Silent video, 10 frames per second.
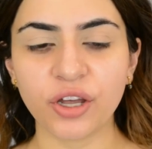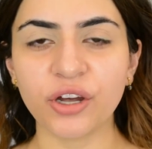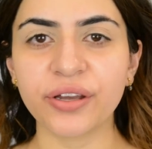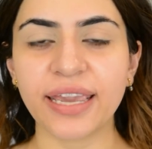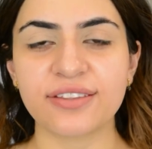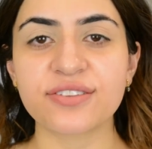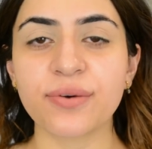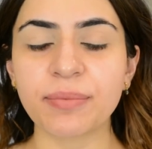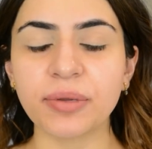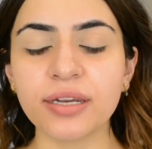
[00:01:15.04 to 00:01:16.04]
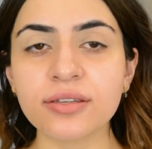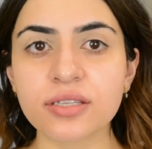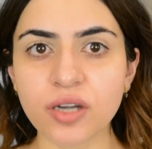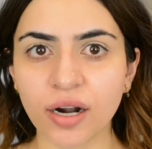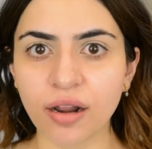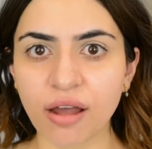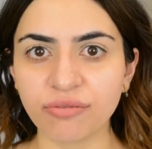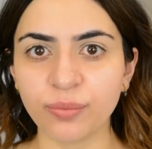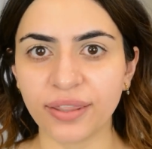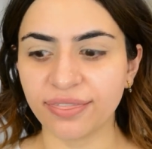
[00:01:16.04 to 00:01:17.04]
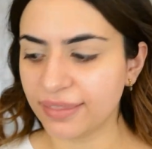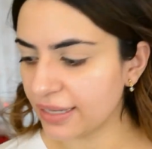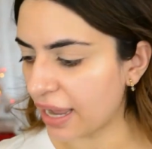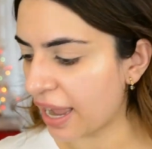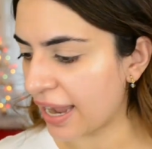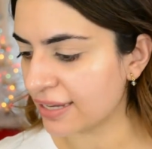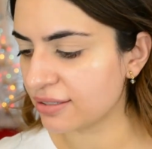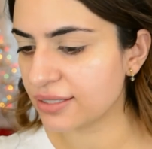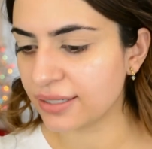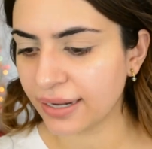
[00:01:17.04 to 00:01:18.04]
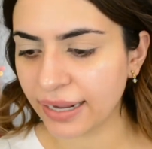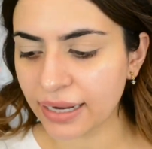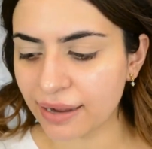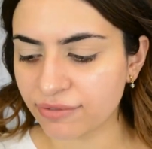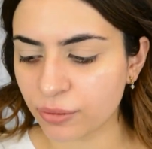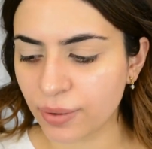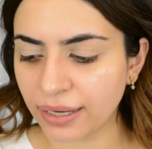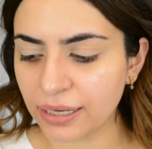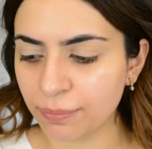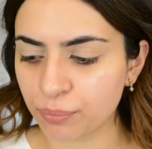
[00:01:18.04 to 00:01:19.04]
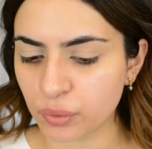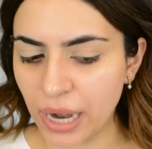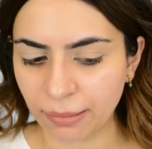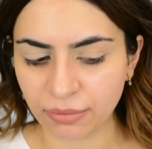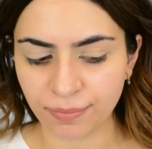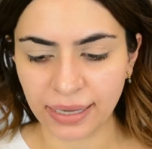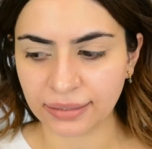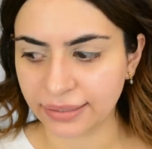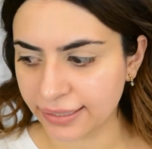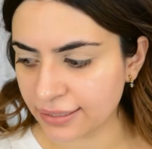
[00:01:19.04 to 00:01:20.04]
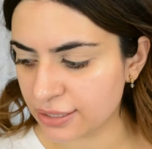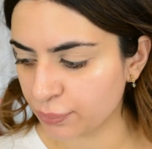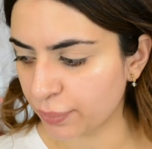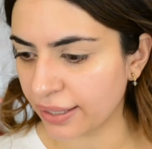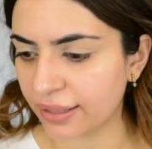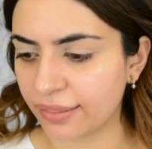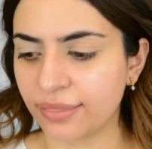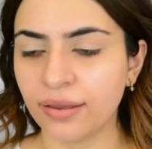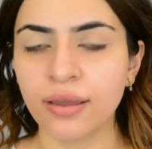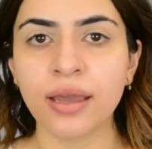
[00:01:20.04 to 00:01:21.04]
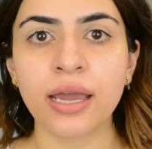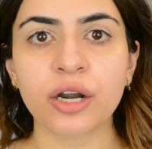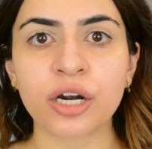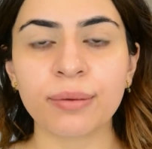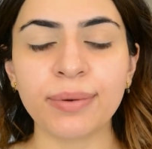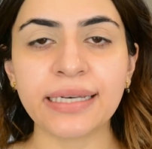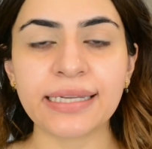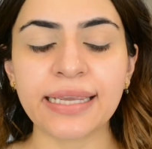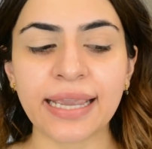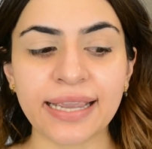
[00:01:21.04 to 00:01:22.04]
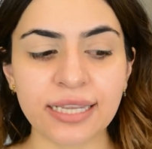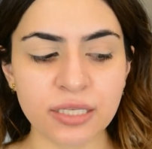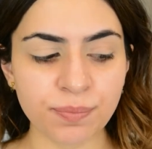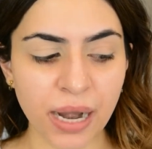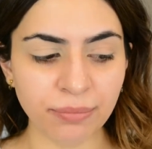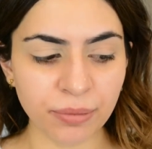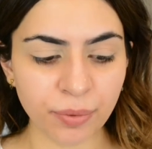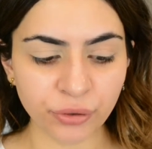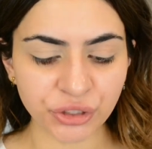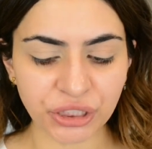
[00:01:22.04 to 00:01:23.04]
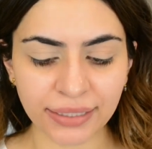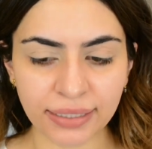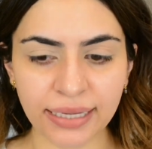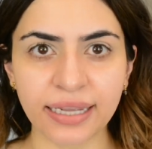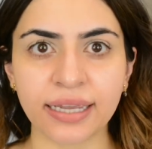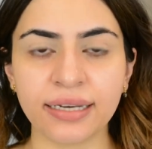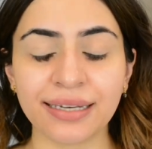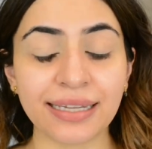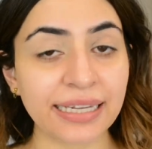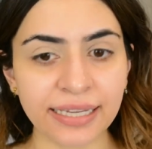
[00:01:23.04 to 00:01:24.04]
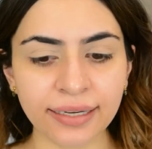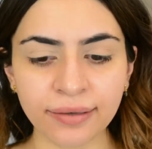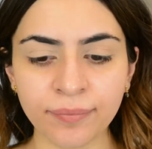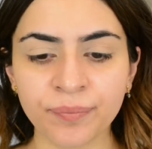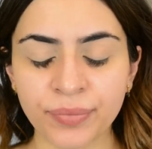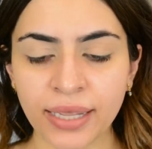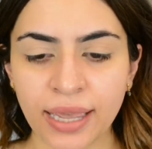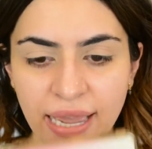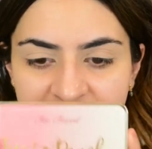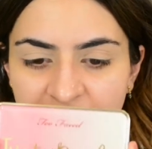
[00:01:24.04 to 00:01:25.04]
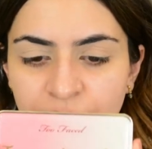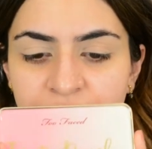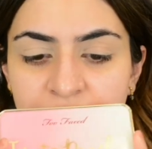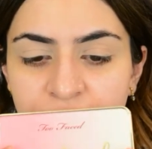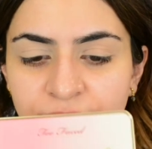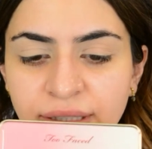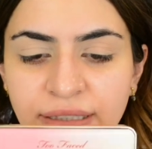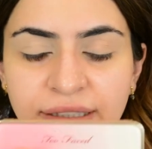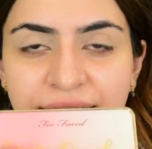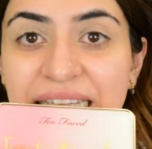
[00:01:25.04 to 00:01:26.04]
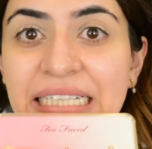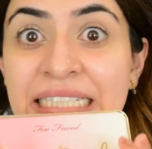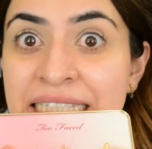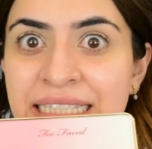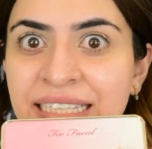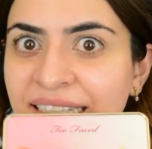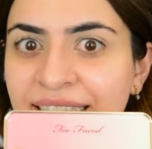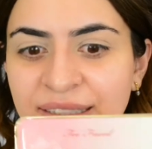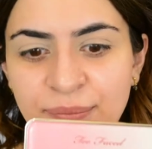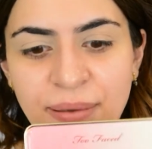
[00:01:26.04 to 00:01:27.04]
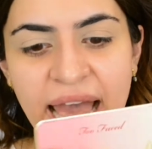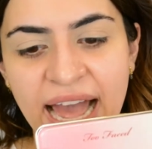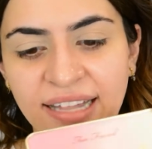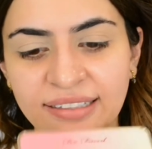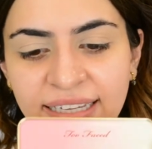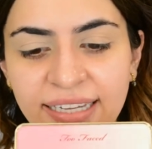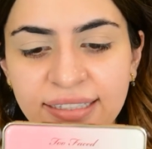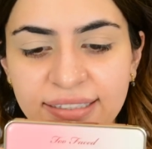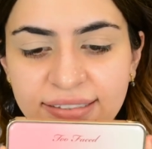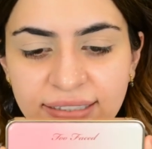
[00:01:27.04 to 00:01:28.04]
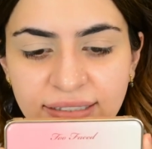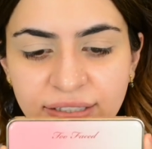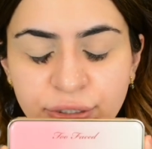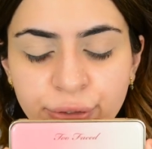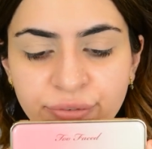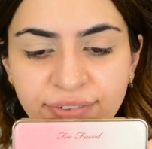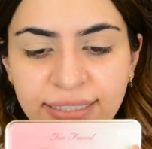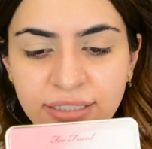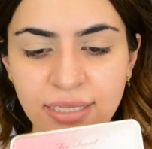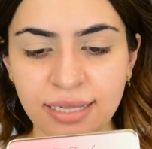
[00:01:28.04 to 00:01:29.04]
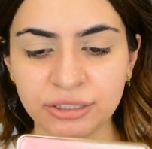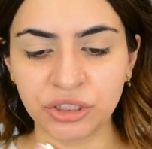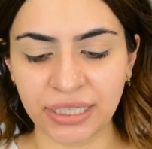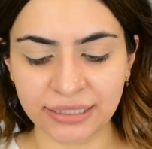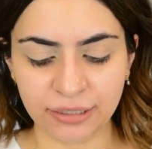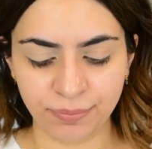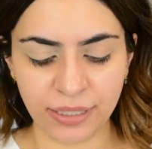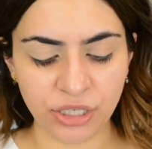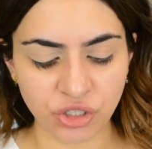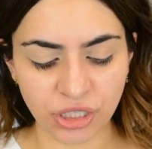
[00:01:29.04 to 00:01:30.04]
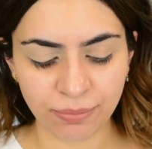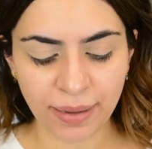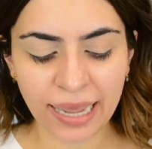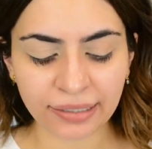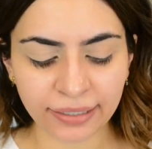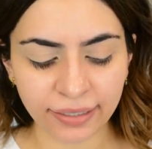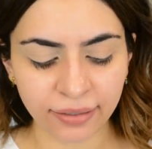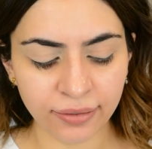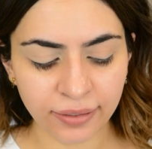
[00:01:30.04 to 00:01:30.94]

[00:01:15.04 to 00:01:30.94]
Okay, so I'm going to start off with the eyes today. I've already primed my lids with Urban Decay's Primer Potion in Eden. And now I'm going to go into this palette. This is the Too Faced Just Peachy palette.